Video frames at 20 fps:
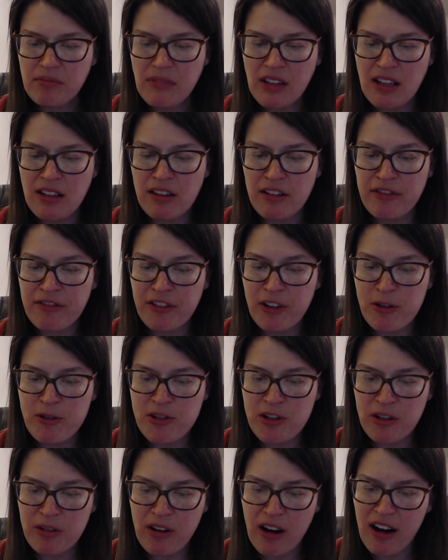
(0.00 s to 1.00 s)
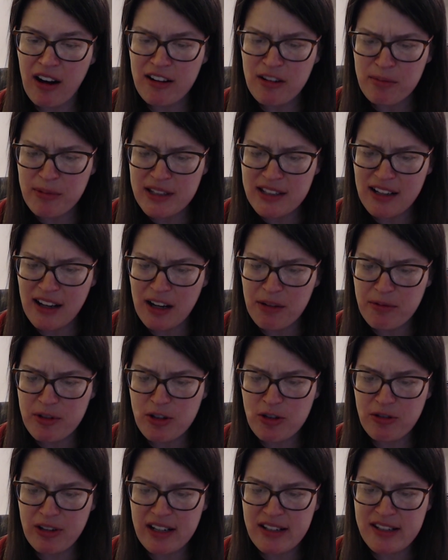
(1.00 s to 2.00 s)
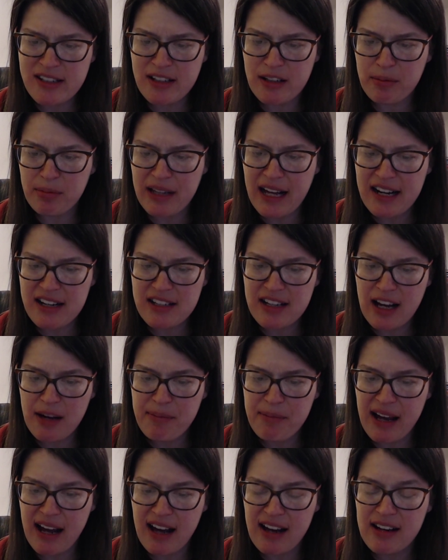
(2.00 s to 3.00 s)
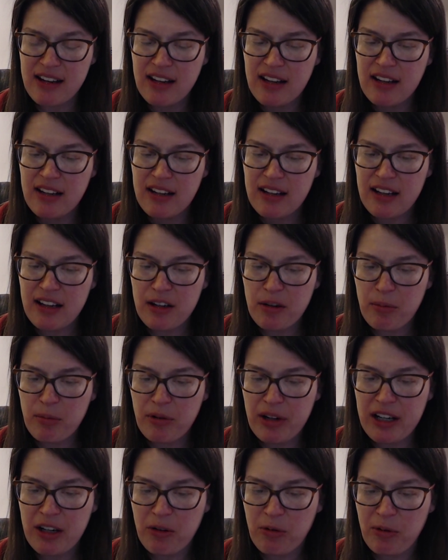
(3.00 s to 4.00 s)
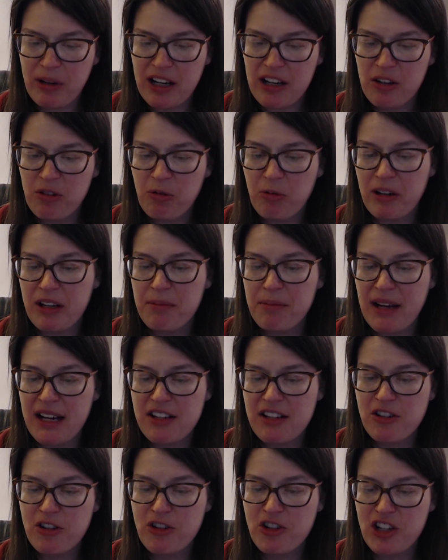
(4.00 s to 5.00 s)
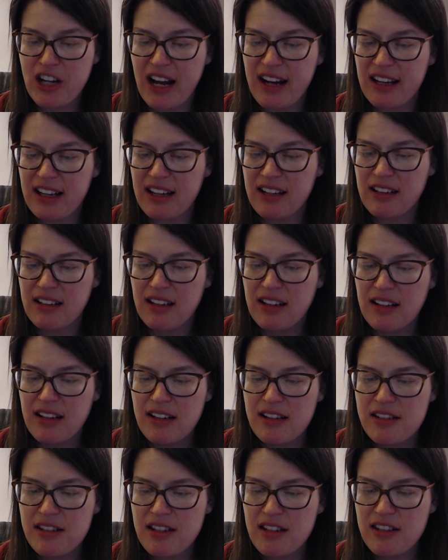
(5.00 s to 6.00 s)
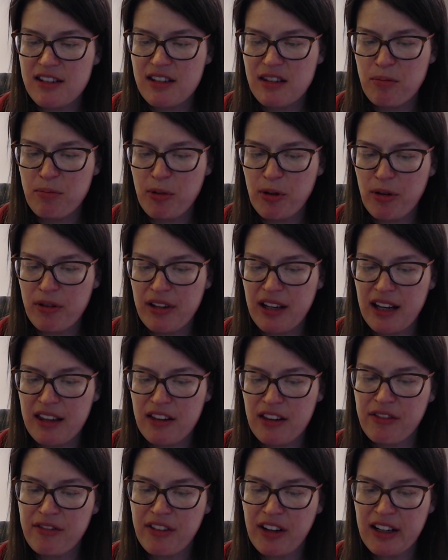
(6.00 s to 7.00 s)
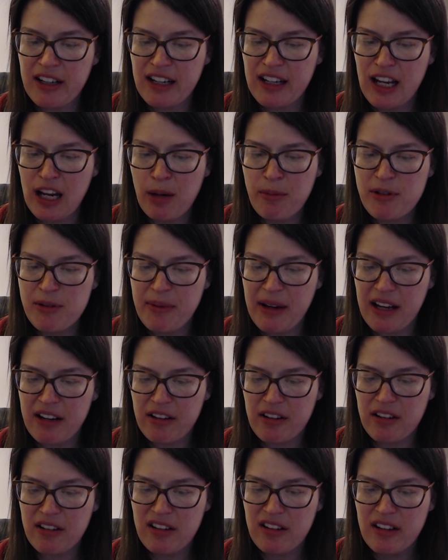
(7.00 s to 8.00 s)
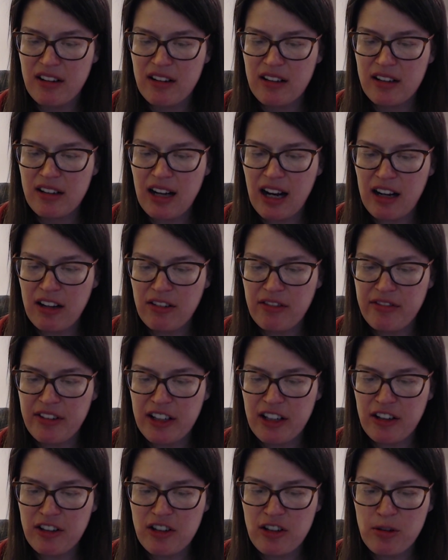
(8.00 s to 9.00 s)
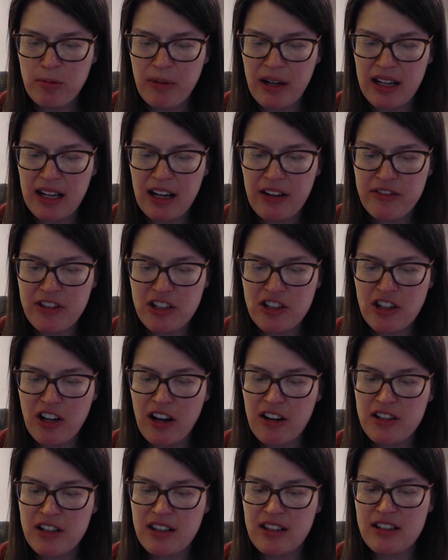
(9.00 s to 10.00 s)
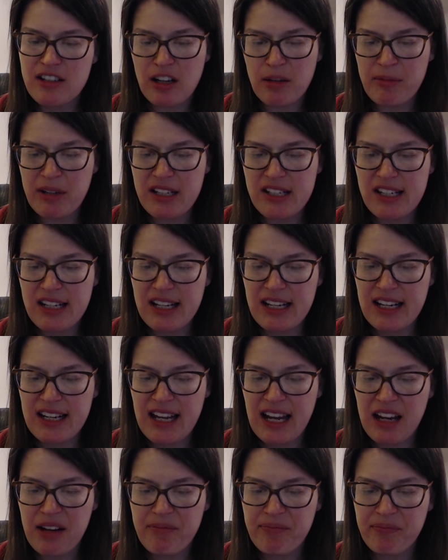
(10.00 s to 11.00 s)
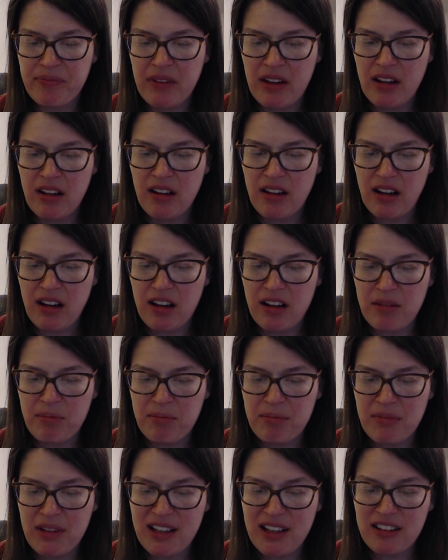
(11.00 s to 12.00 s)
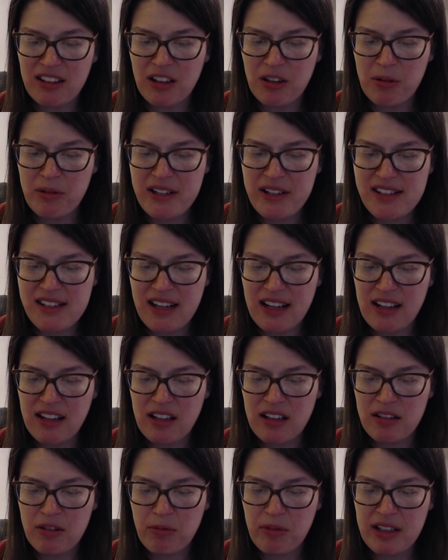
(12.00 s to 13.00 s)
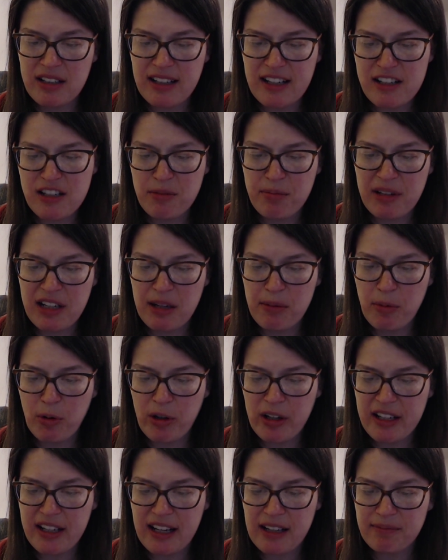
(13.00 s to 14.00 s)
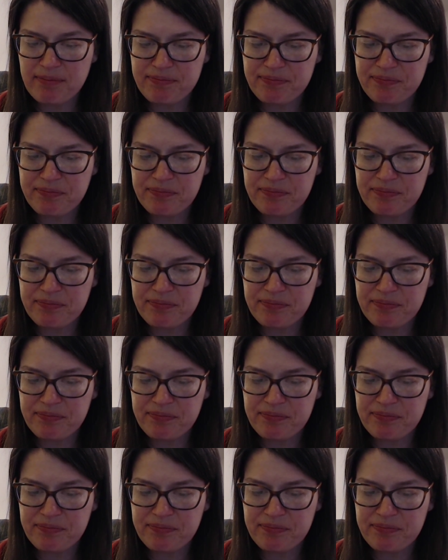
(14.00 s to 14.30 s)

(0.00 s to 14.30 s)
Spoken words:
The Frozo automaton was dressed in a black top hat and a bright red ringmaster jacket. Since the booth had the fun and games banner, Kyle figured you might have to talk to the dummy to get a game. Hello, he said. We'd like to play a board game.